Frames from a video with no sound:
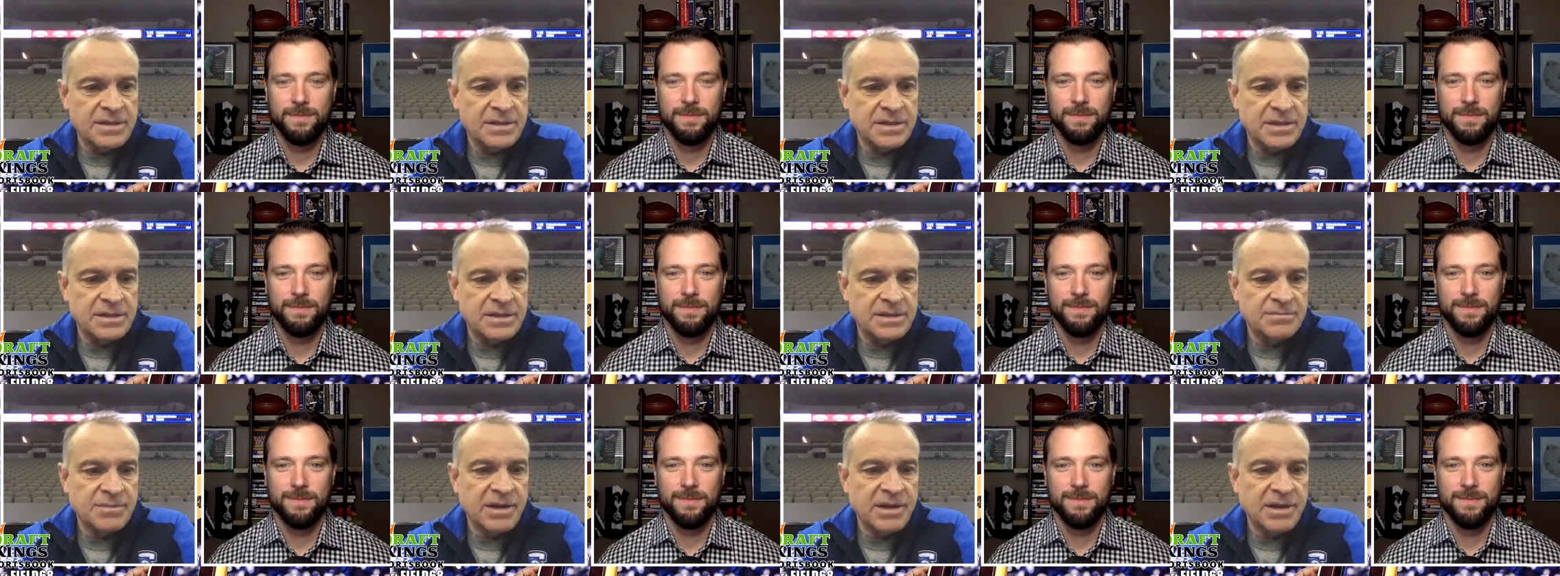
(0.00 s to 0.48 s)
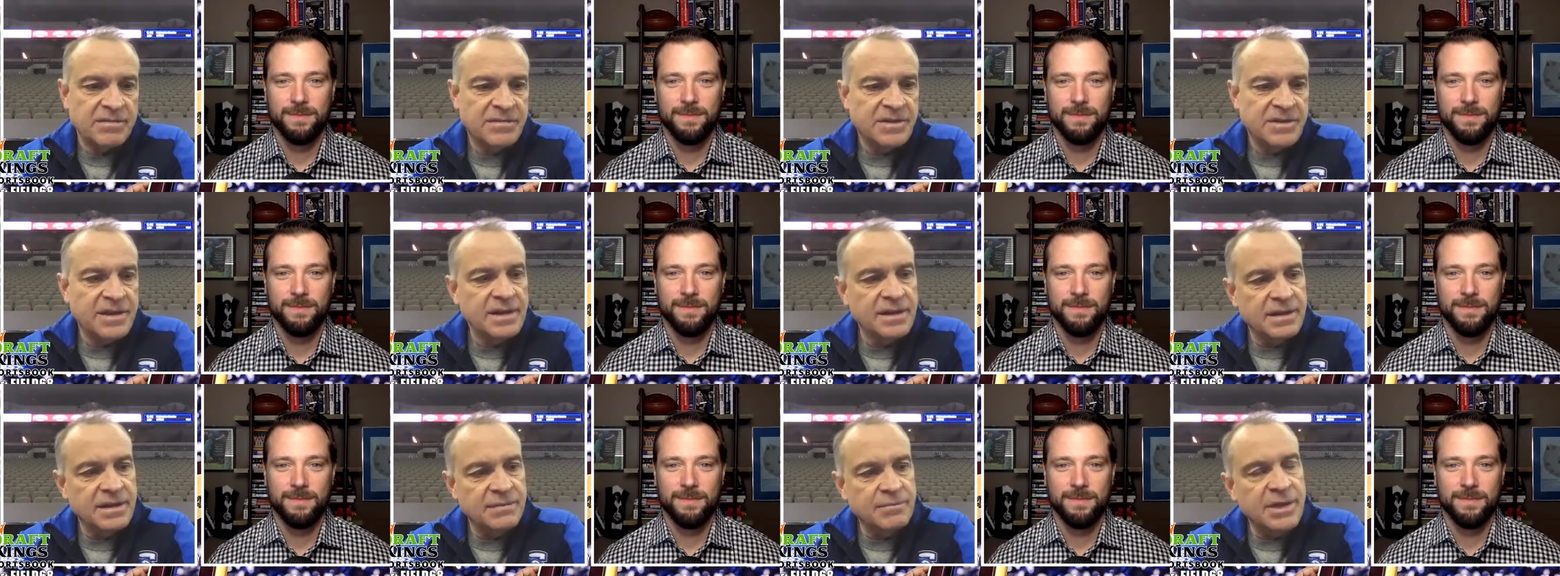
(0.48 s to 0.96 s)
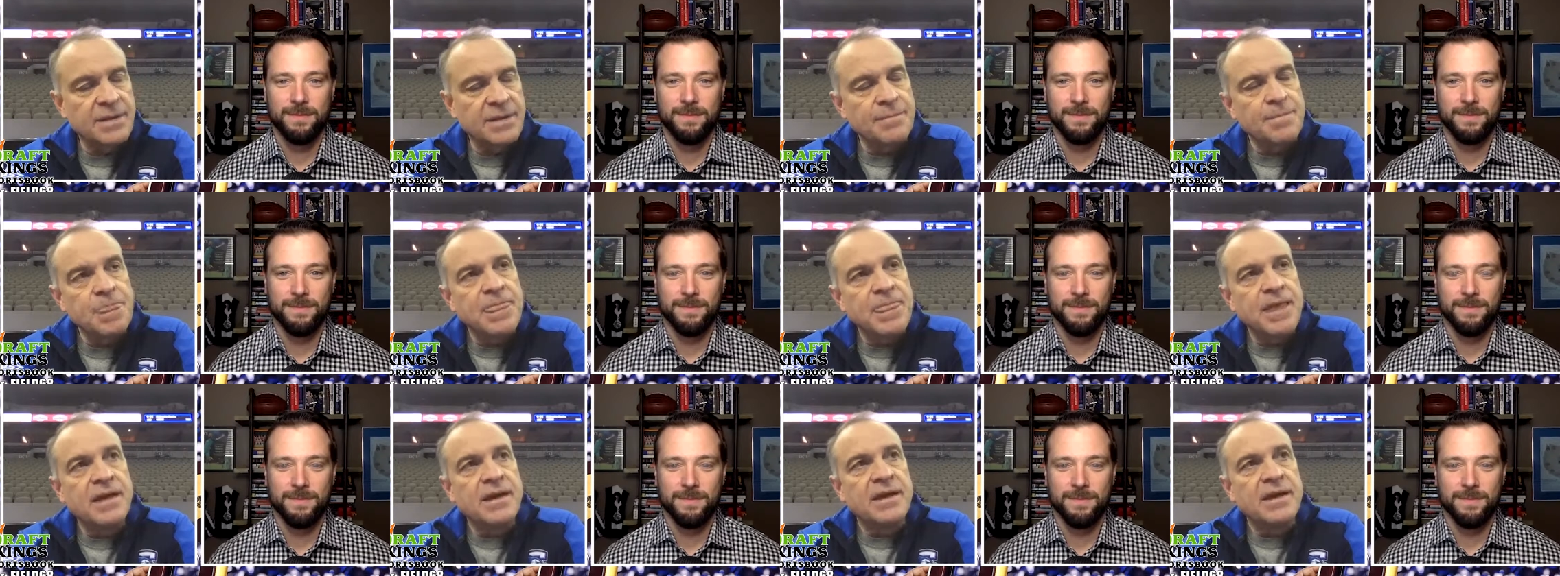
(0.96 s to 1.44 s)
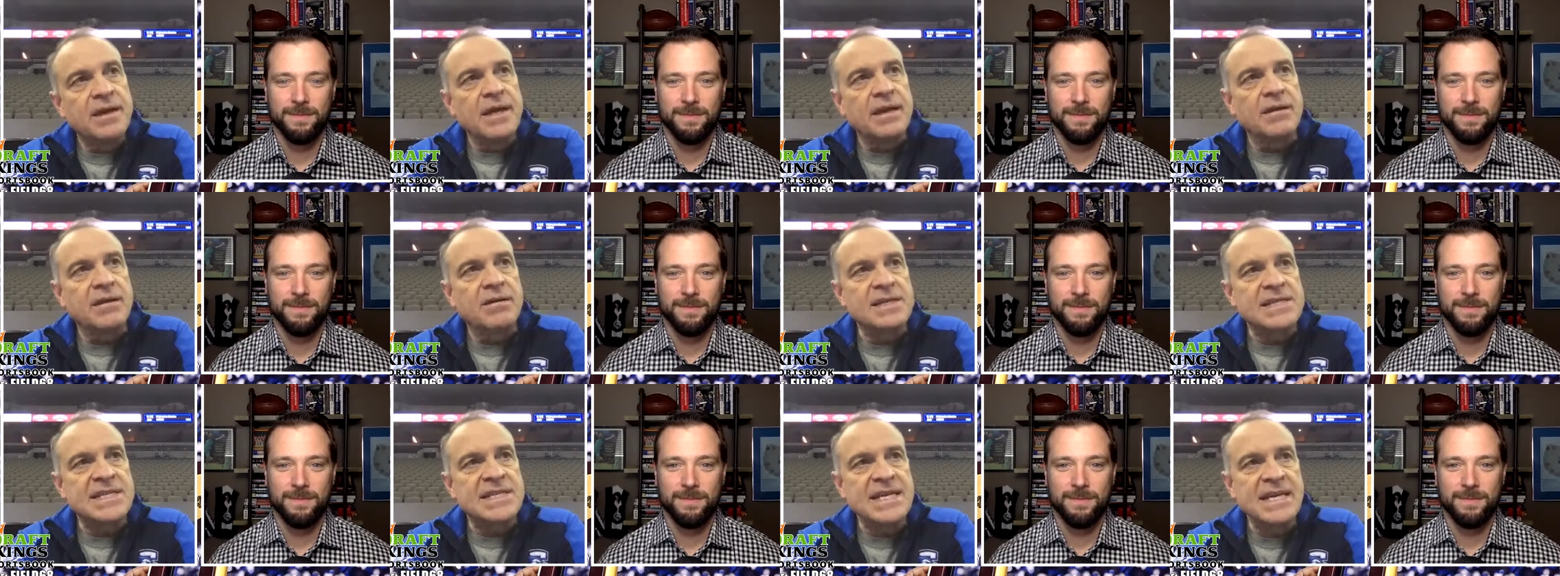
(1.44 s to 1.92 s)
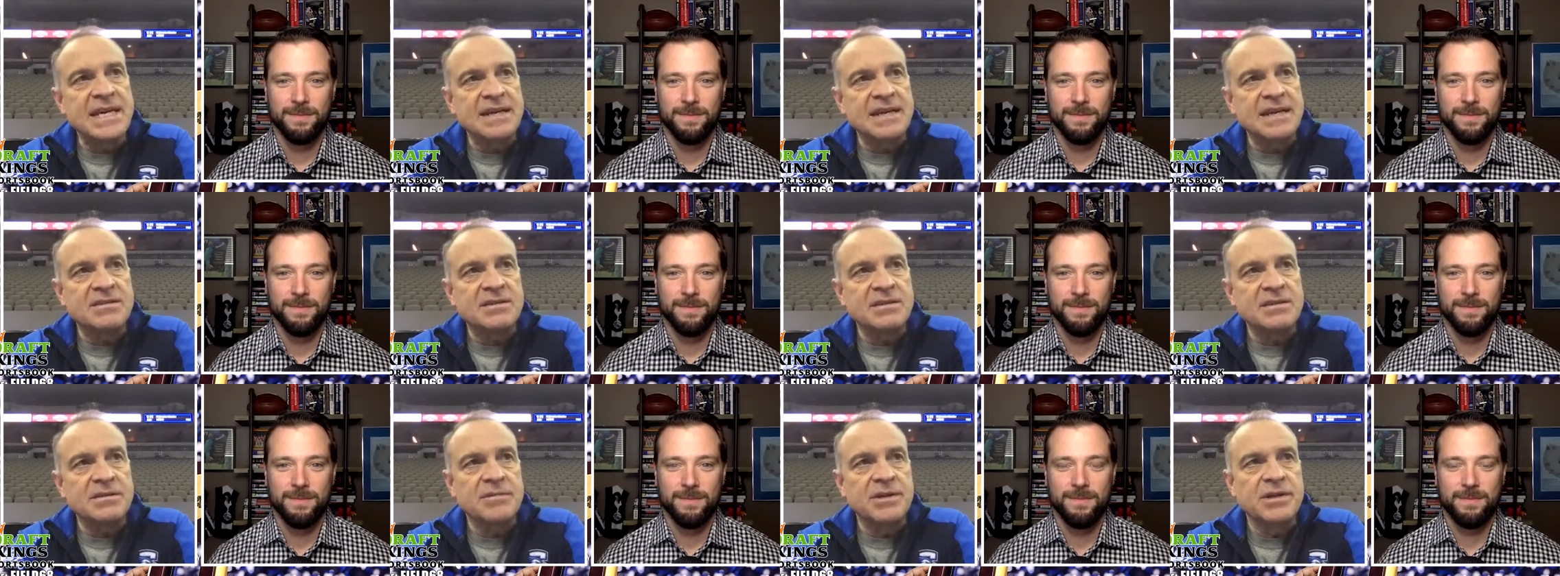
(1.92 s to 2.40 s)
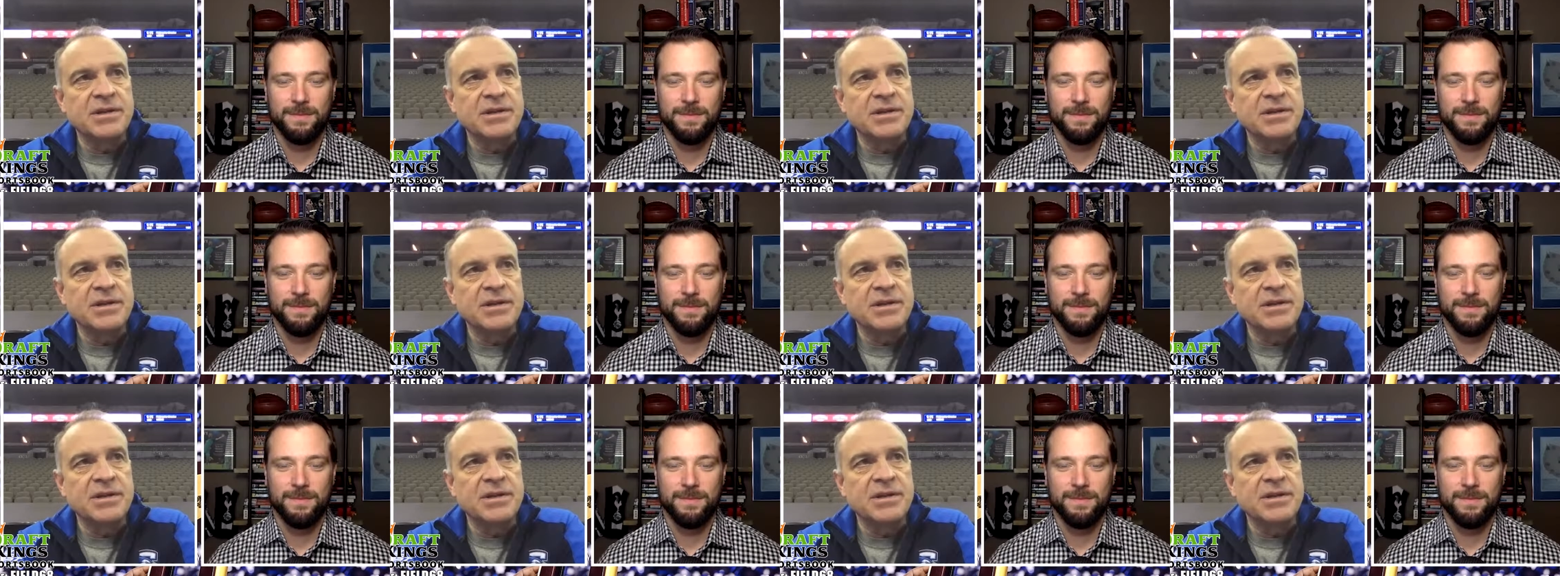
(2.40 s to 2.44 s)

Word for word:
Speaker 1: is my feeling. But, you know, as he got to the rim,